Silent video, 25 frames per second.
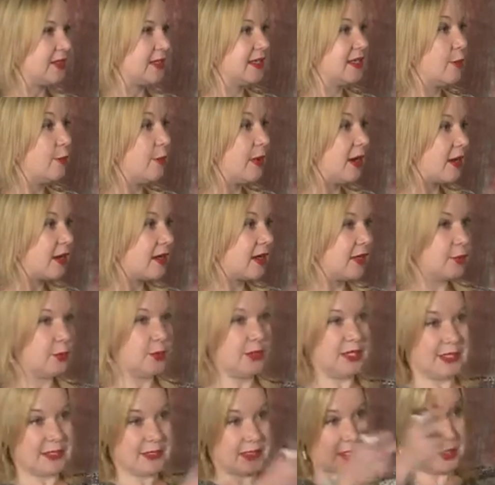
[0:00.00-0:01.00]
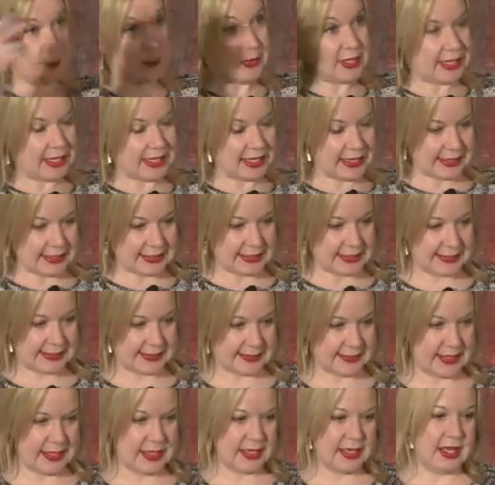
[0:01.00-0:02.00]
in a marketplace, a bit like
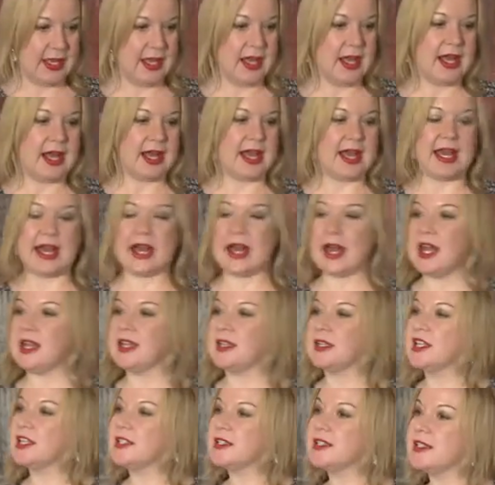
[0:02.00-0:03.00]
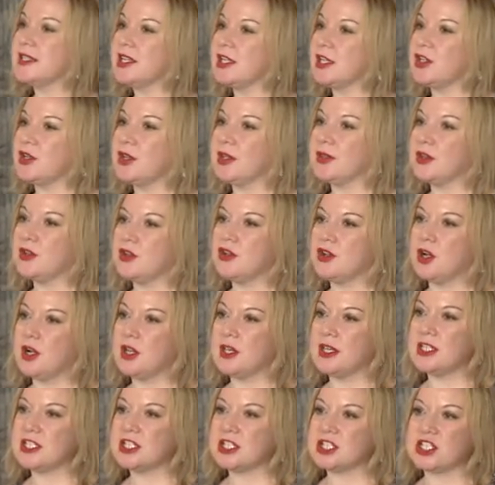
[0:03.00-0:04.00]
this, and continuing their
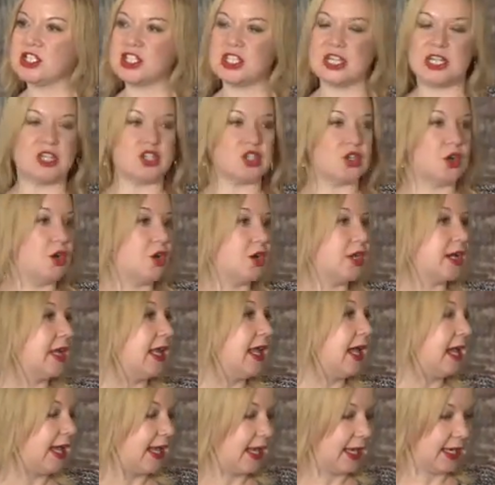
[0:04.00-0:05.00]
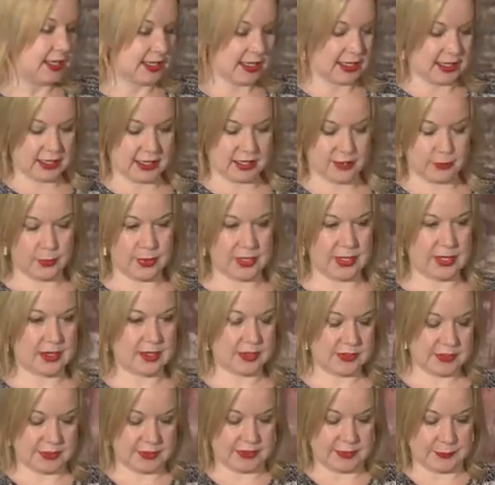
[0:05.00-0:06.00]
knowledge exchange online and in
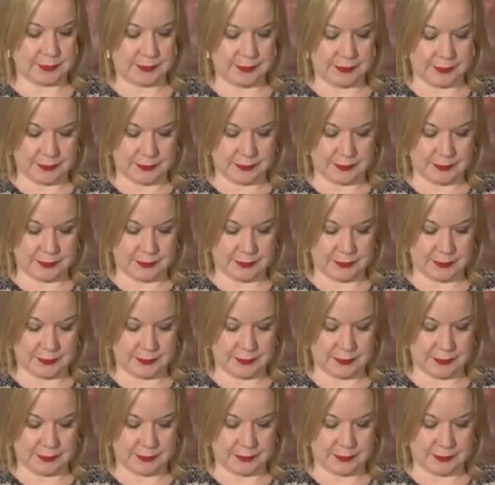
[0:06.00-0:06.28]
person.